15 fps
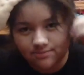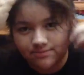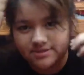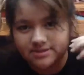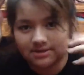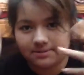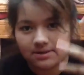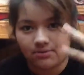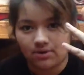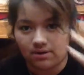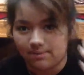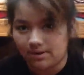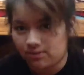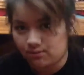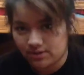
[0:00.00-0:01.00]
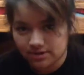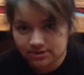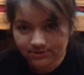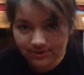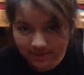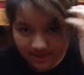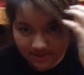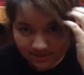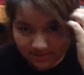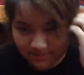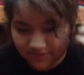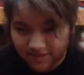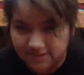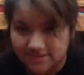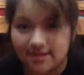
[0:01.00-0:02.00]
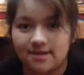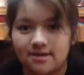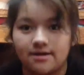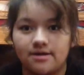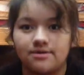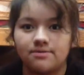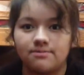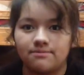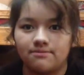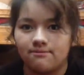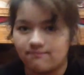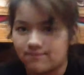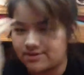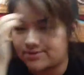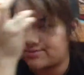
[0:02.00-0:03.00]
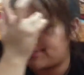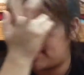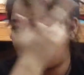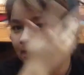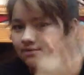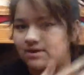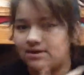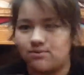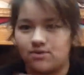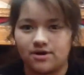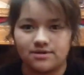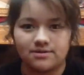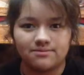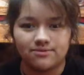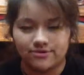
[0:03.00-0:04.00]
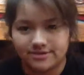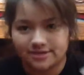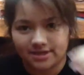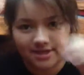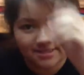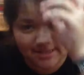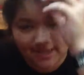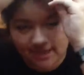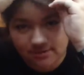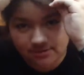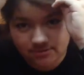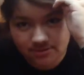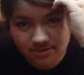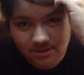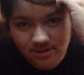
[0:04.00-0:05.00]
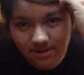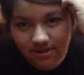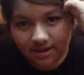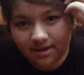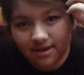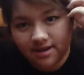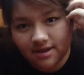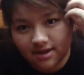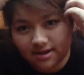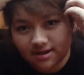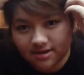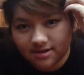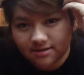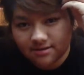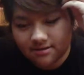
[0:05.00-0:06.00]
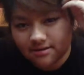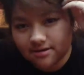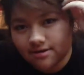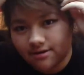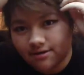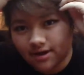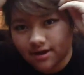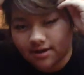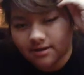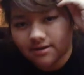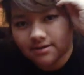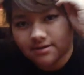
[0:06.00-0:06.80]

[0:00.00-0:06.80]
a reason I'm not wearing my rings right now is because I cannot mess with my hair when I'm wearing them, or else I get tangled in it. Okay.